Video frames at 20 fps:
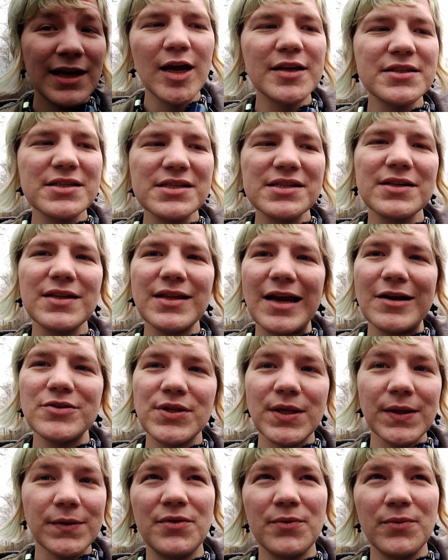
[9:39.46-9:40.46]
it just allows
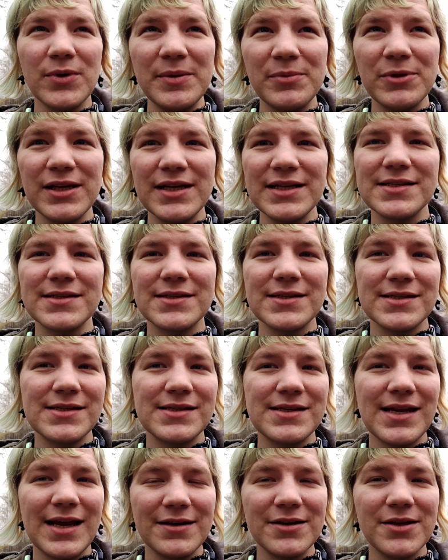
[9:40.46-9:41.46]
the three plates to
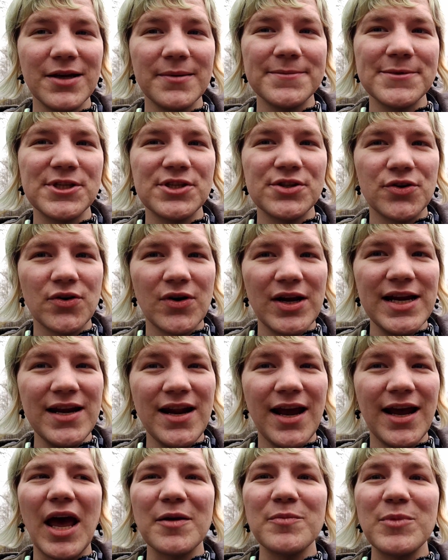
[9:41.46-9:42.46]
stand up straight
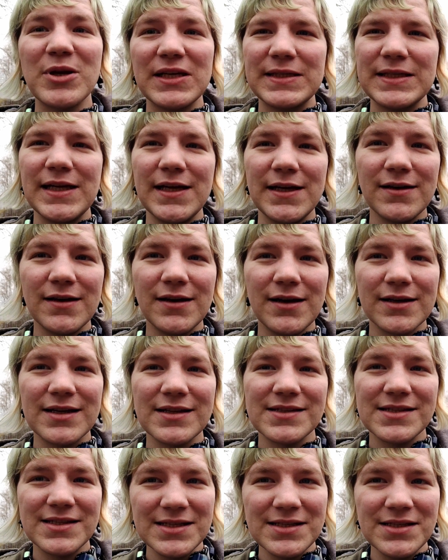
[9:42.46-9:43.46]
and maintain a
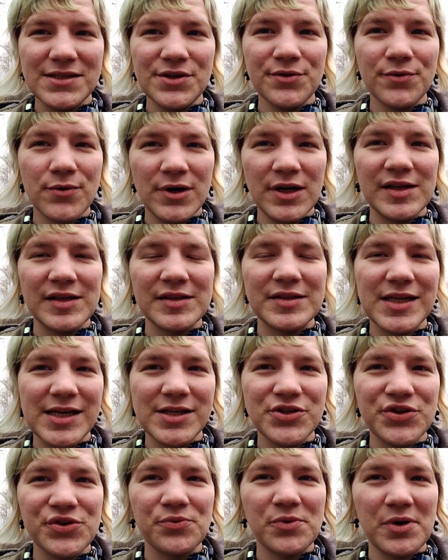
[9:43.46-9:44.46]
consistent
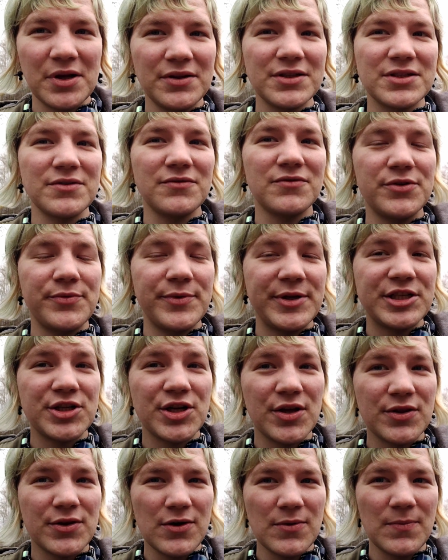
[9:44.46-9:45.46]
orientation relative to each
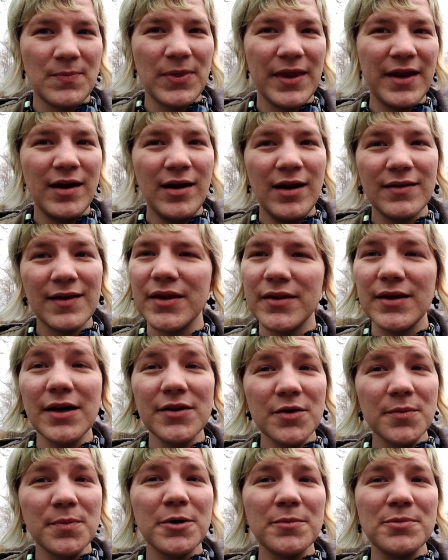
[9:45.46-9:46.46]
other. The
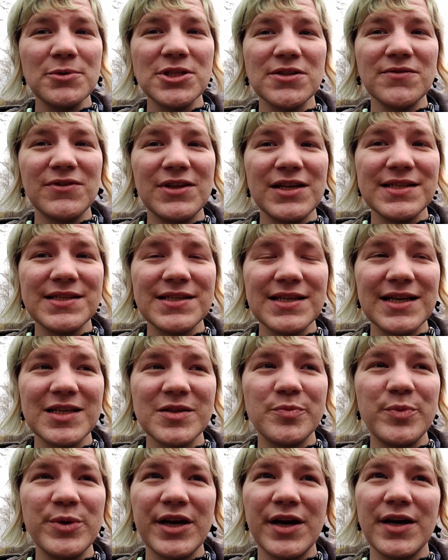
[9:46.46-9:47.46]
other purpose of this
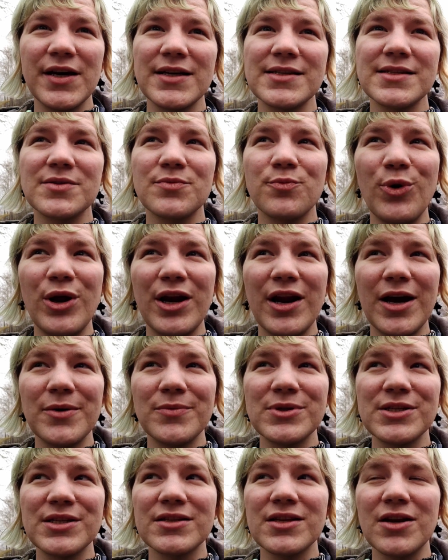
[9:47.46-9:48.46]
is because when I
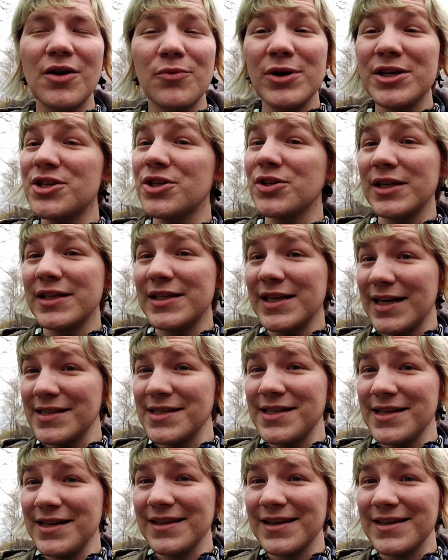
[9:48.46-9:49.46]
was originally testing